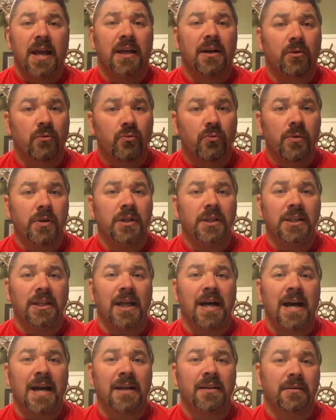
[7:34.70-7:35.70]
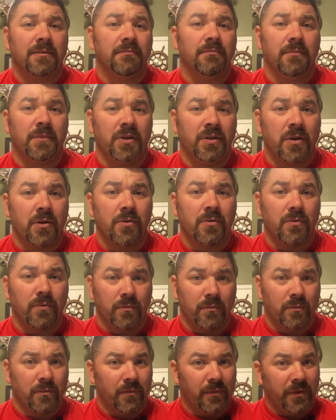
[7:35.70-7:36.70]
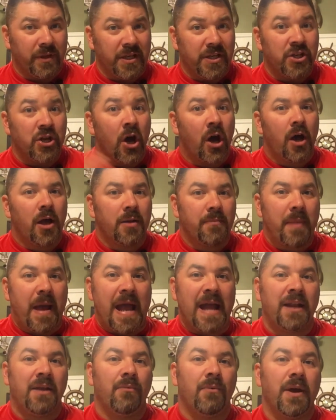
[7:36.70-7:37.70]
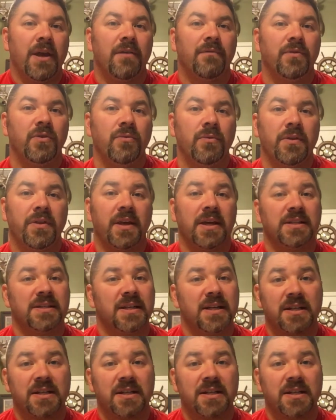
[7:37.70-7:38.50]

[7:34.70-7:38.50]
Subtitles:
And I really liked, you know, the non-PADI way of doing things.